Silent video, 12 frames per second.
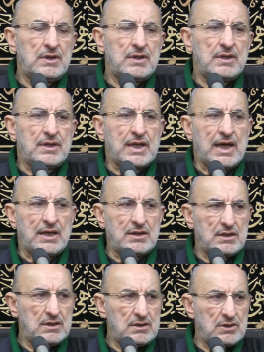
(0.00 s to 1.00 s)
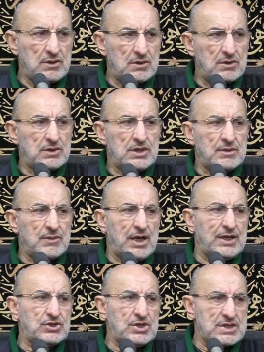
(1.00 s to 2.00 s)
then you
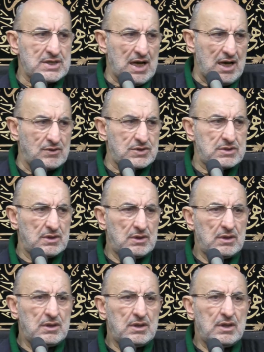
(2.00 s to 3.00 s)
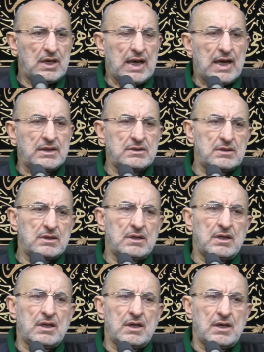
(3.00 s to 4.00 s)
demolish his house and
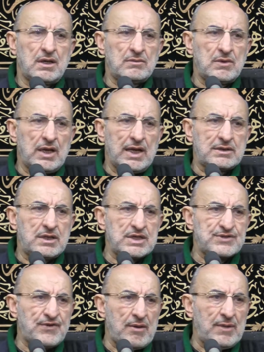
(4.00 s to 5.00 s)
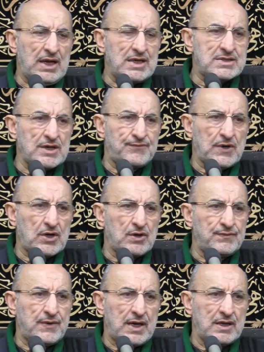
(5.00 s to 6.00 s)
let his family suffer
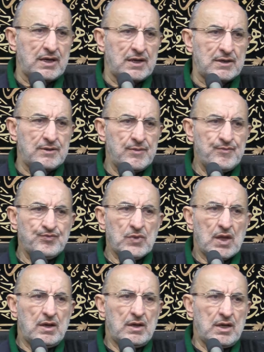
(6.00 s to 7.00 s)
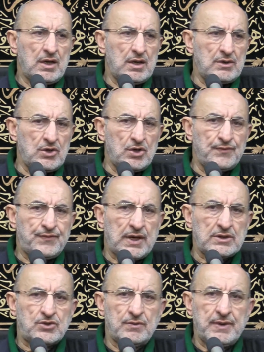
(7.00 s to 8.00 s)
of hunger, no
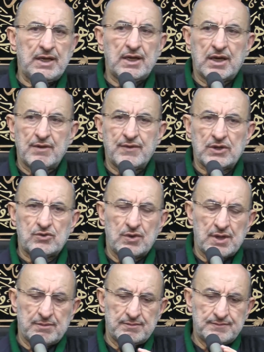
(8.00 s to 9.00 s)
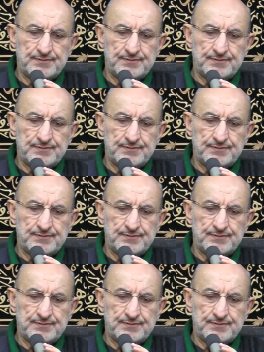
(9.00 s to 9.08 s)
fund to be given to them.